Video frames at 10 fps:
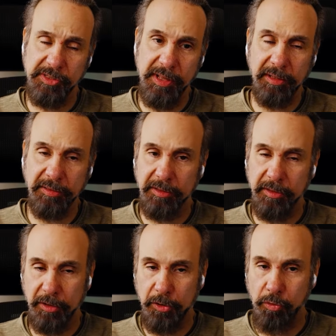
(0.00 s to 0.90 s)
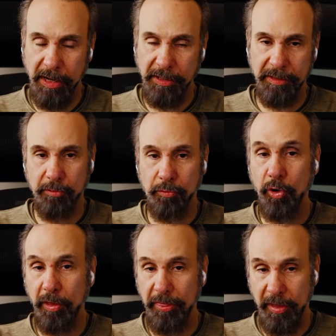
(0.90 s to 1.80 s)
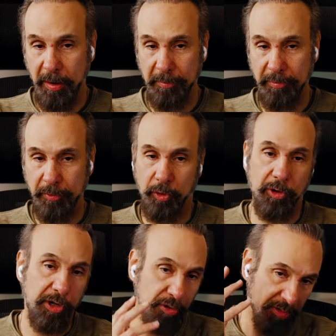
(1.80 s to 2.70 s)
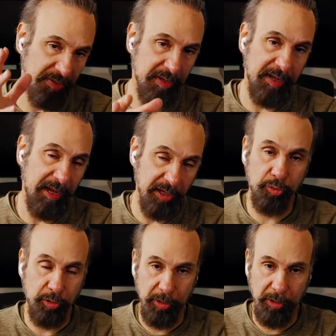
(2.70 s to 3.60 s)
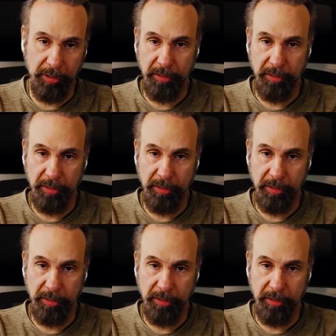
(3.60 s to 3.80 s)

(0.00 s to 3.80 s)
not quite a rule of thumb or a heuristic kind of tool